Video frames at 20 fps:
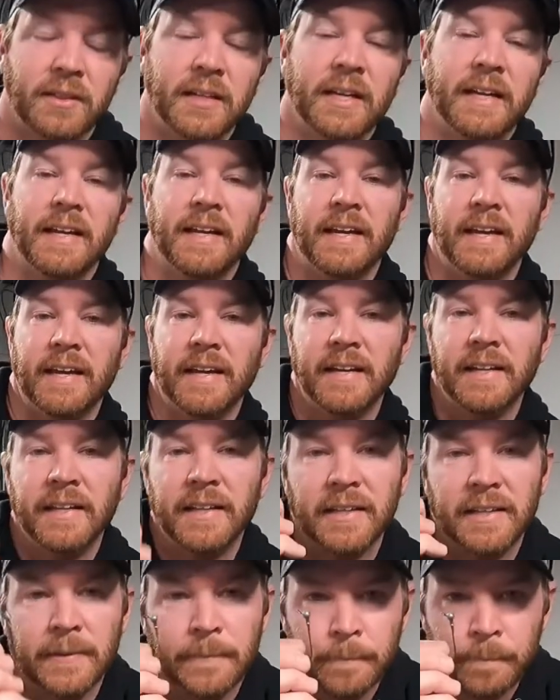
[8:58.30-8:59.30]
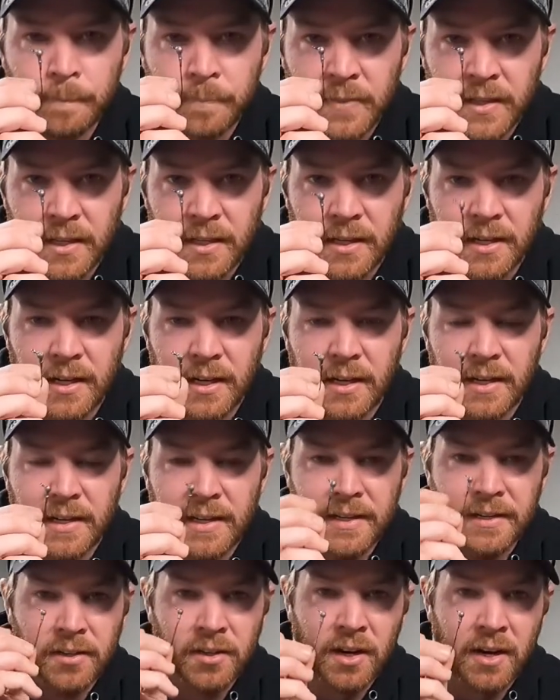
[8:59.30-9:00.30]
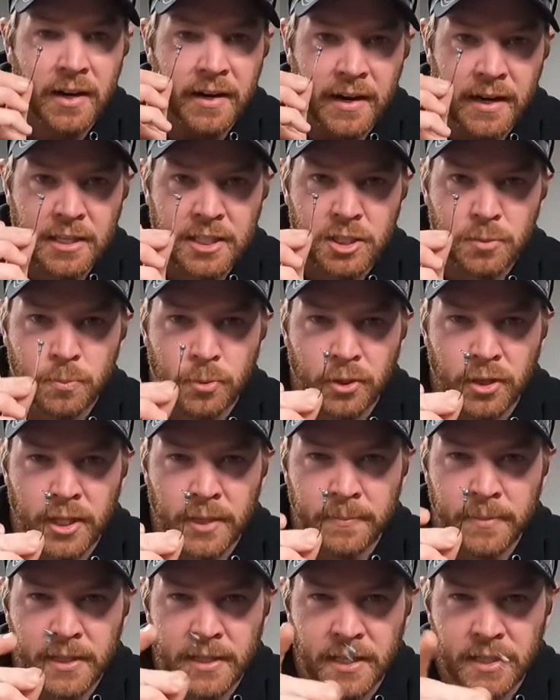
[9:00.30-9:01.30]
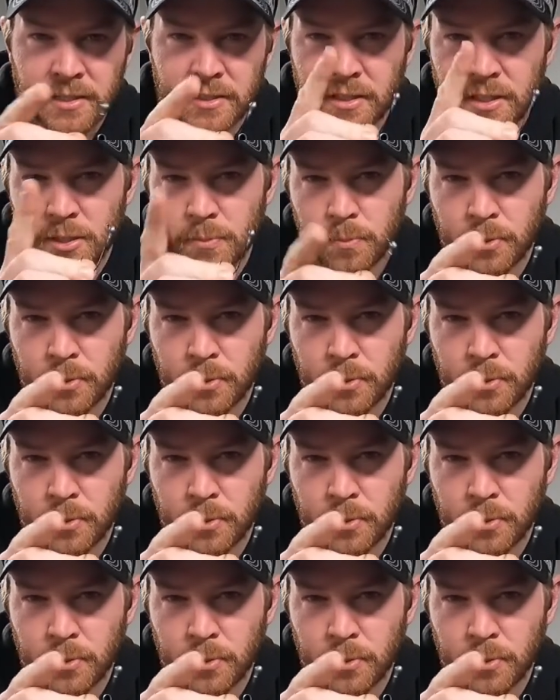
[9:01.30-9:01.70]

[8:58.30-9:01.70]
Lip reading: lead head, and not a spring, because the